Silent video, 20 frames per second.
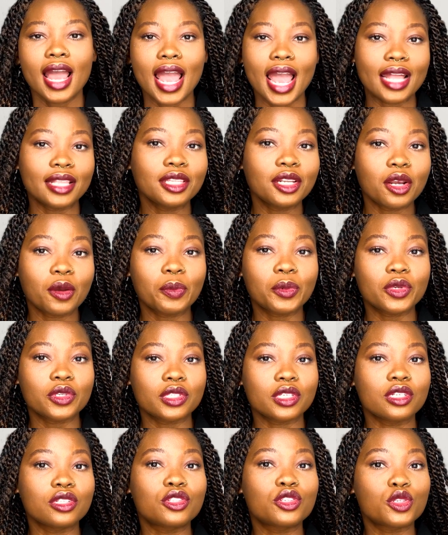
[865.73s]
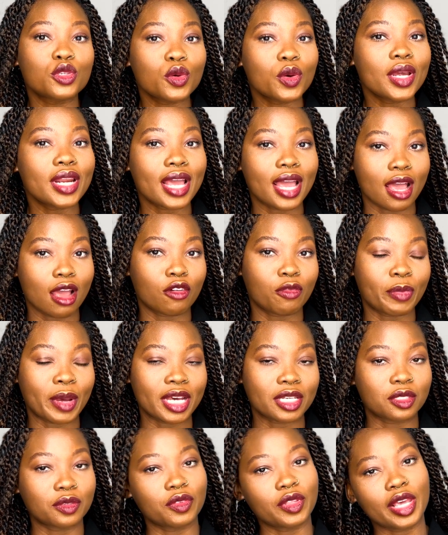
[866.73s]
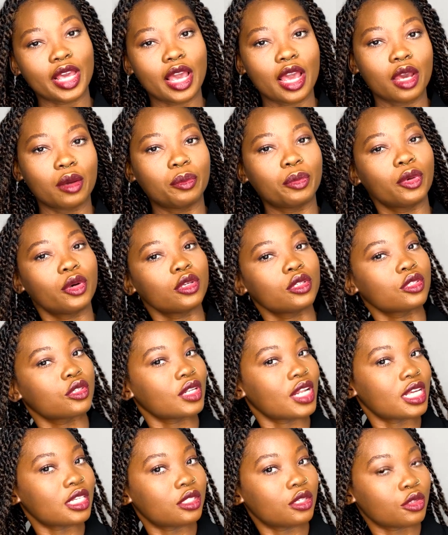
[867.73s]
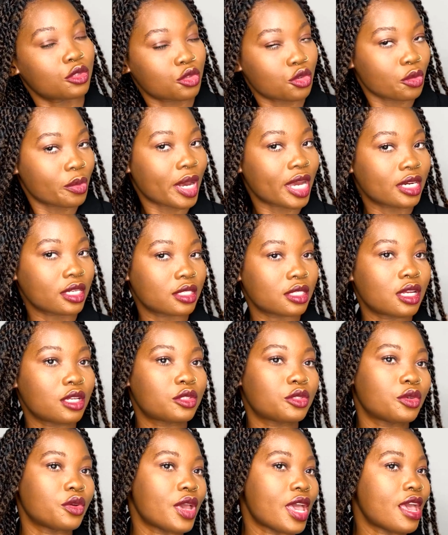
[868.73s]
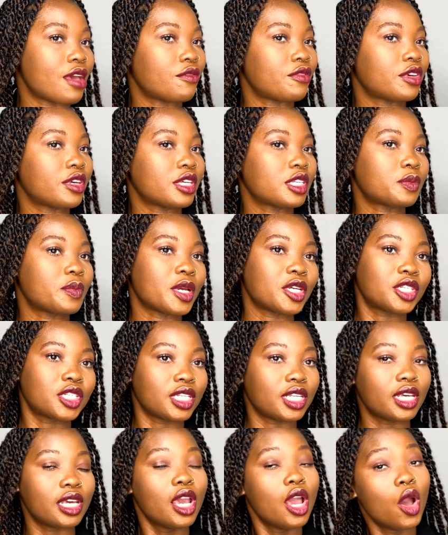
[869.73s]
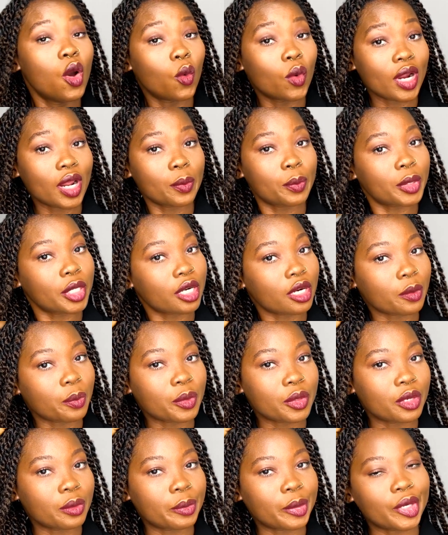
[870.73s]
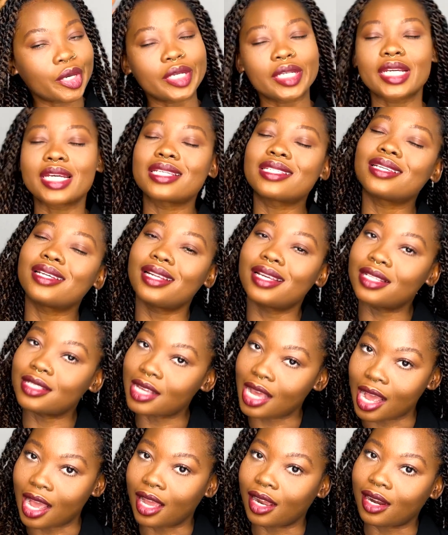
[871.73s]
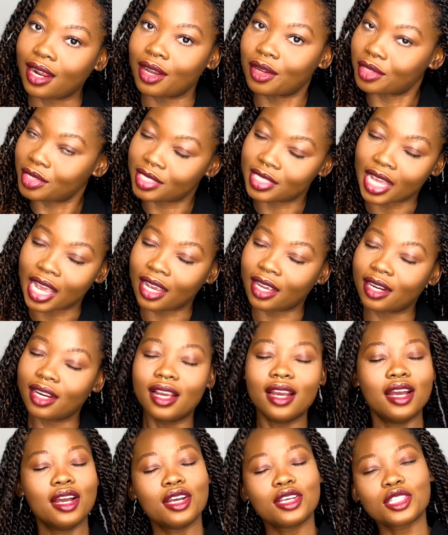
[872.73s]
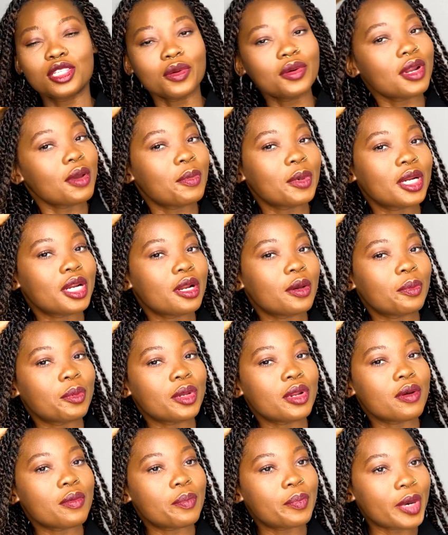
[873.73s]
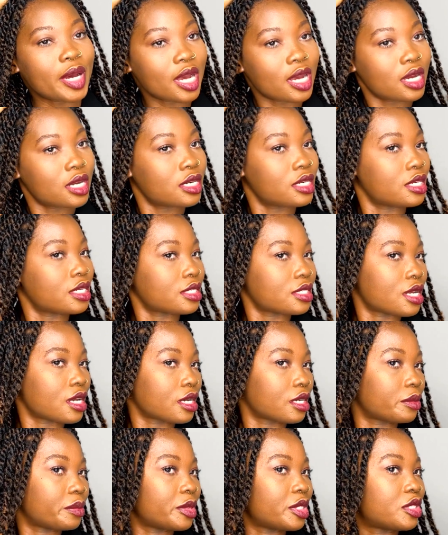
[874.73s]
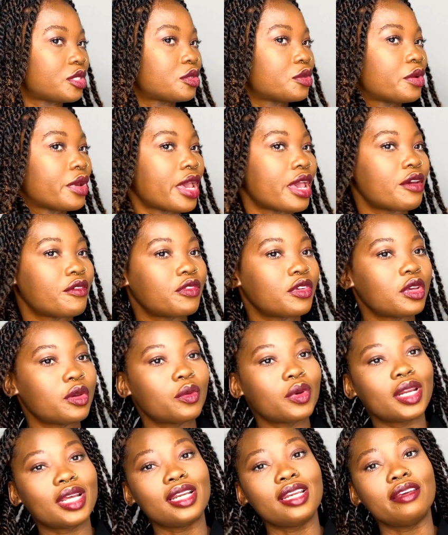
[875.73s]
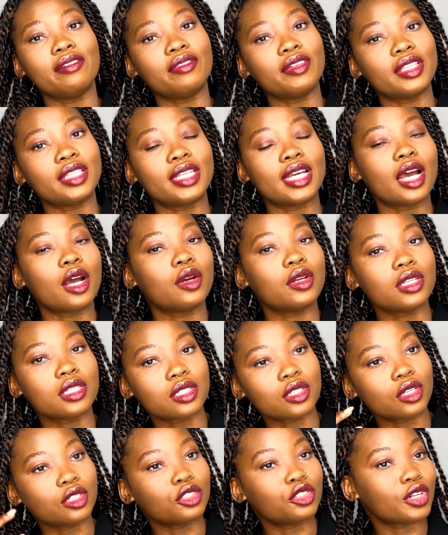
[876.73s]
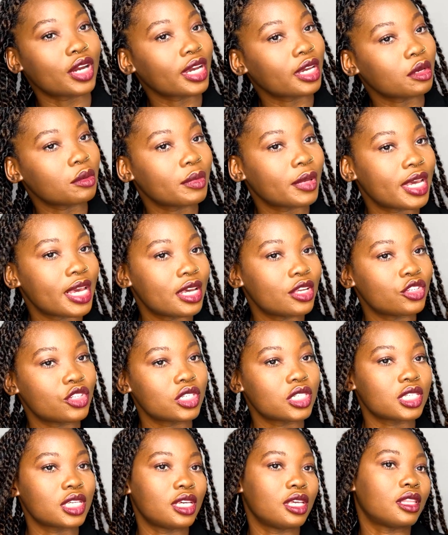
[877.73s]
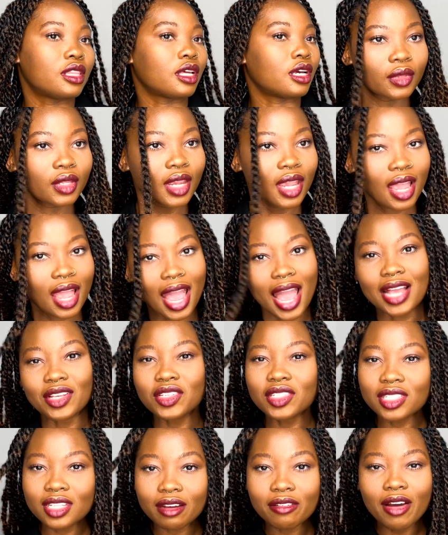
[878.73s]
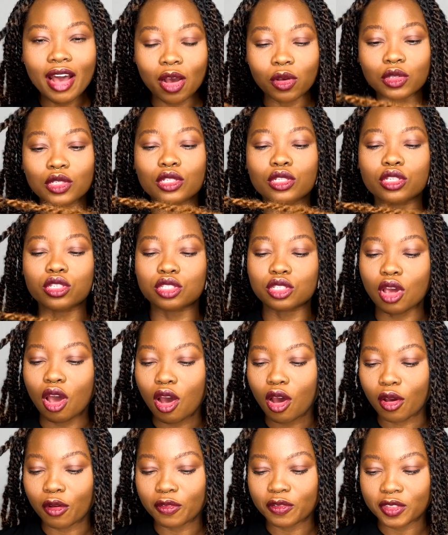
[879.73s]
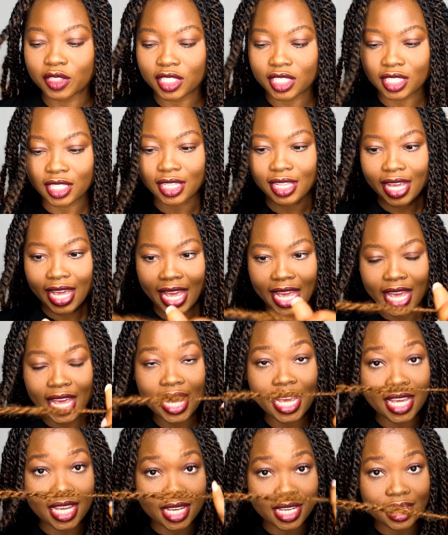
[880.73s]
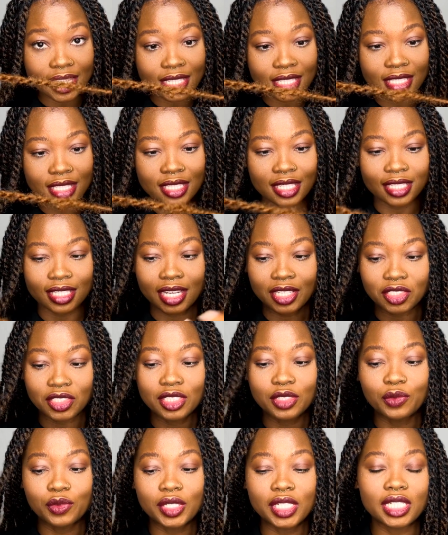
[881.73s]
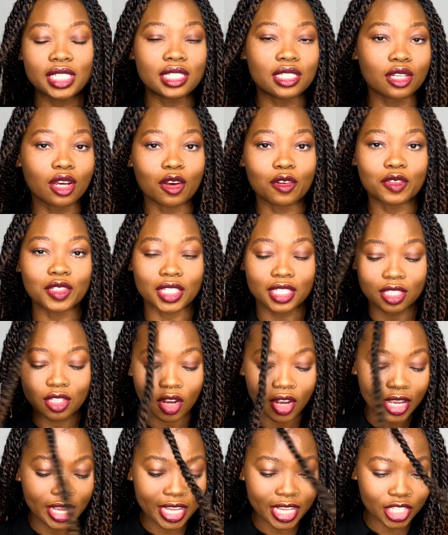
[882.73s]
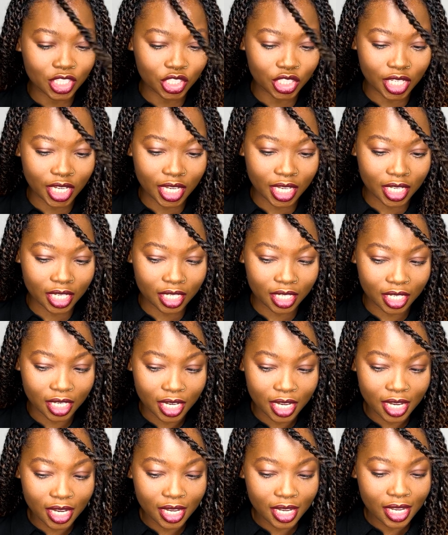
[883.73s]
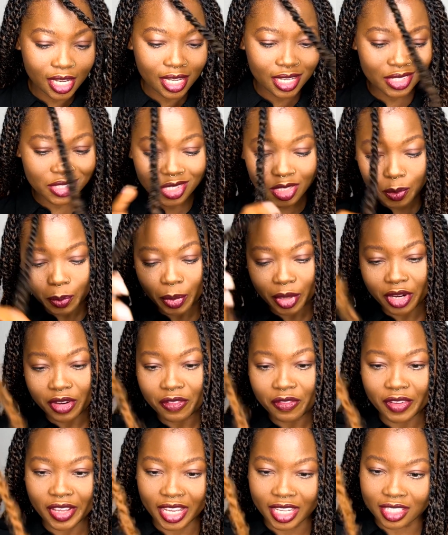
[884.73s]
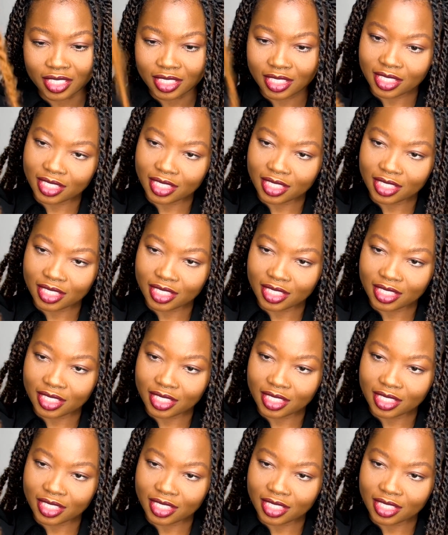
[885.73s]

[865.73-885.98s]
I ended up using 2.5 packs of the hair I bought, so that's not too bad. It's not too heavy, especially when I put it up in a bun because it is hot outside. So when I put it up in a bun, it's not going to be too heavy. When I leave it down, it's not dragging my edges either. I just love how soft the hair is. It's actually really soft. It's not itching. It's just perfect.